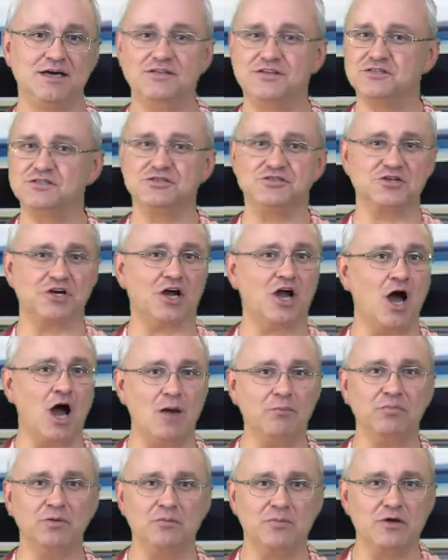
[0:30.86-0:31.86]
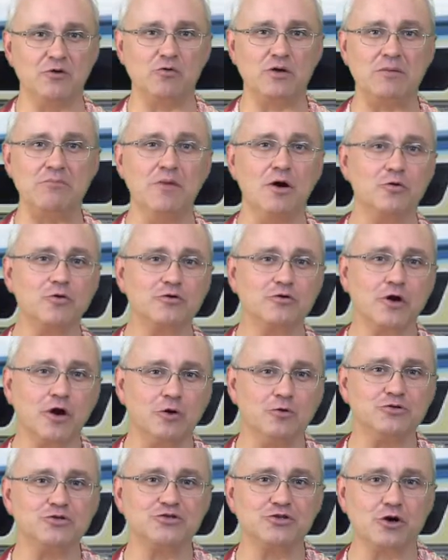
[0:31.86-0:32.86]
This is a complimentary motor
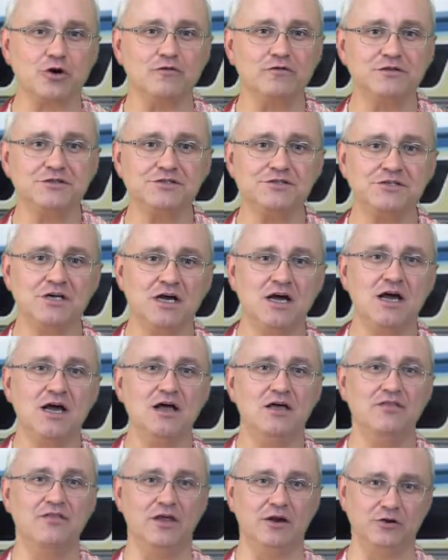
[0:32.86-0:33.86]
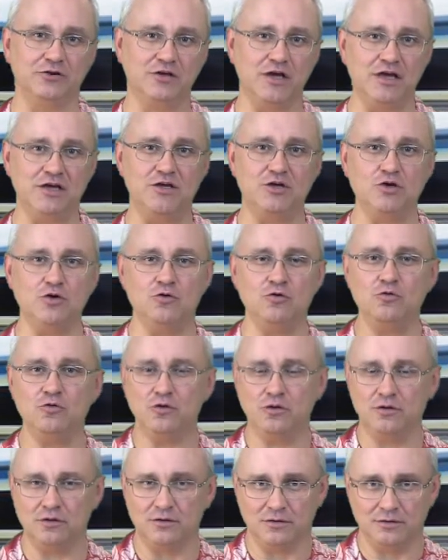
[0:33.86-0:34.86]
coach service that'll take
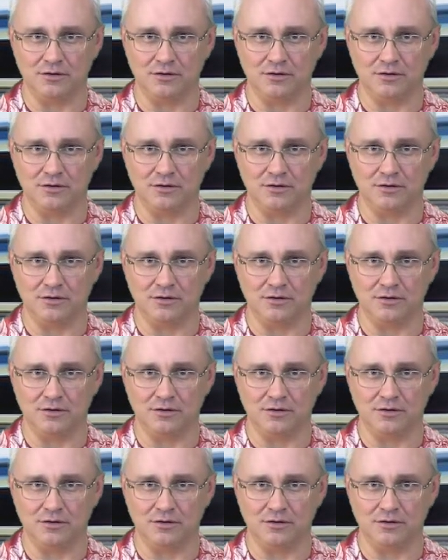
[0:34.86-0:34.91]
you